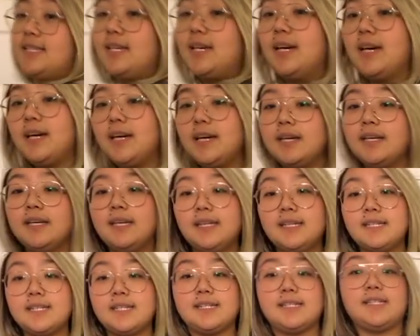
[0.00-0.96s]

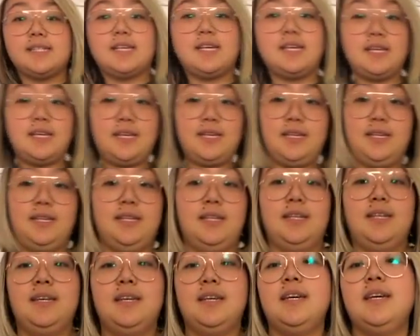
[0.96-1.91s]
it does
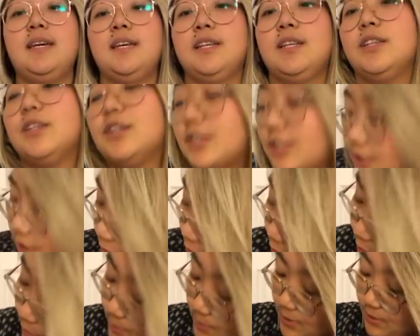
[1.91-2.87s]
look
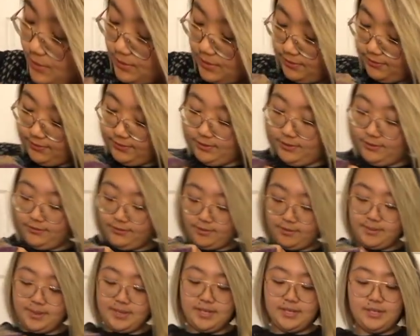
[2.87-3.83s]
too beautiful
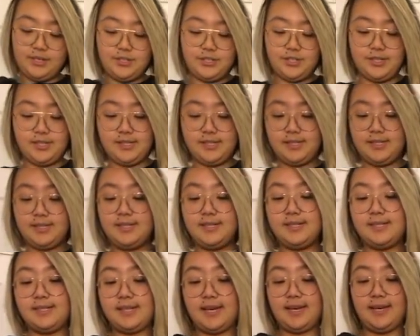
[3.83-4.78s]
for me to just
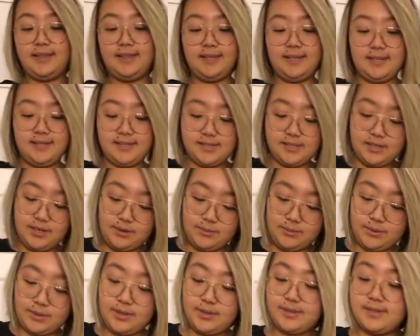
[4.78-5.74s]
decide that it's
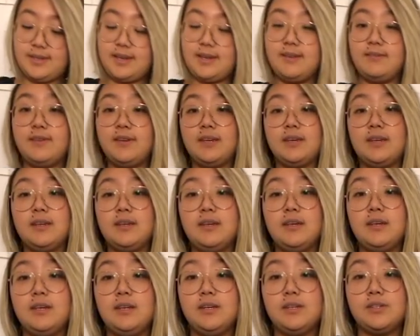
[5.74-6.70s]
not worth saving.
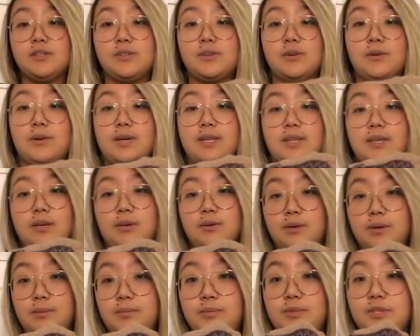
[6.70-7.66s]
So I think
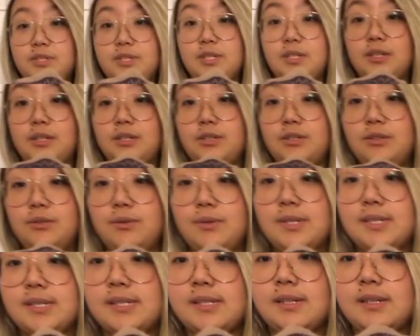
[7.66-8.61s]
what I'm just gonna do
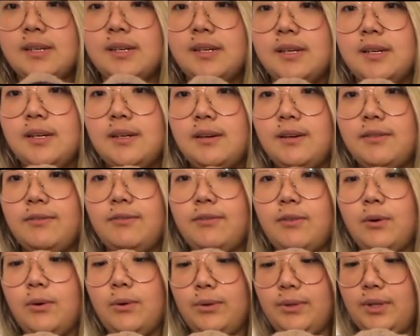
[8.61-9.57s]
is
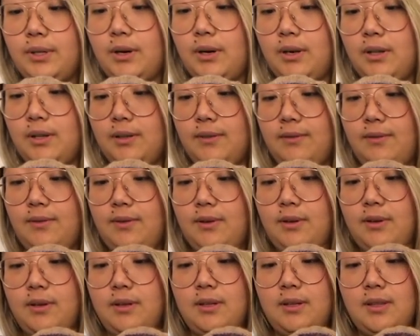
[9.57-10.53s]
fold all of
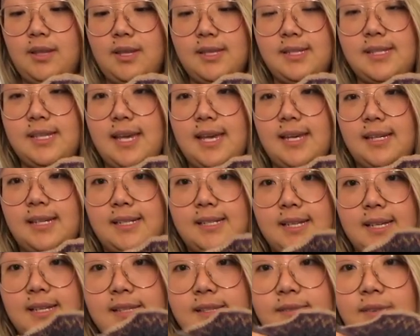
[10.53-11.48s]
this
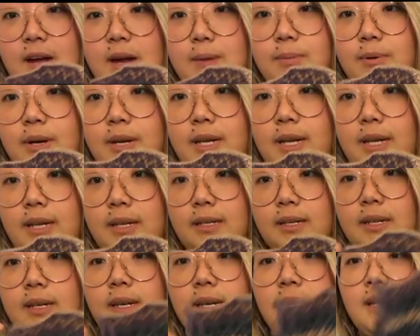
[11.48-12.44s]
excess fabric
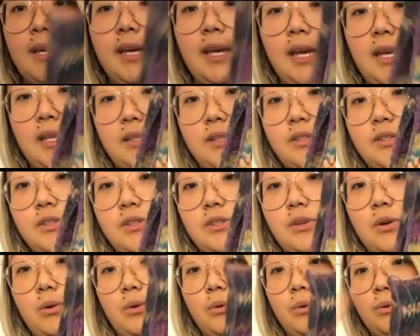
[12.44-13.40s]
in and
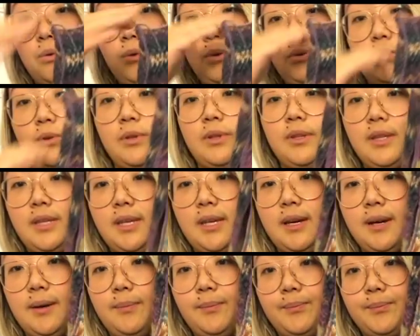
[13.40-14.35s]
sew
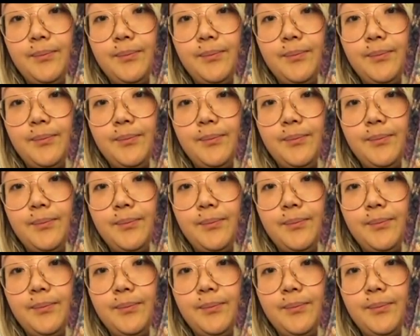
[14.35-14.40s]
the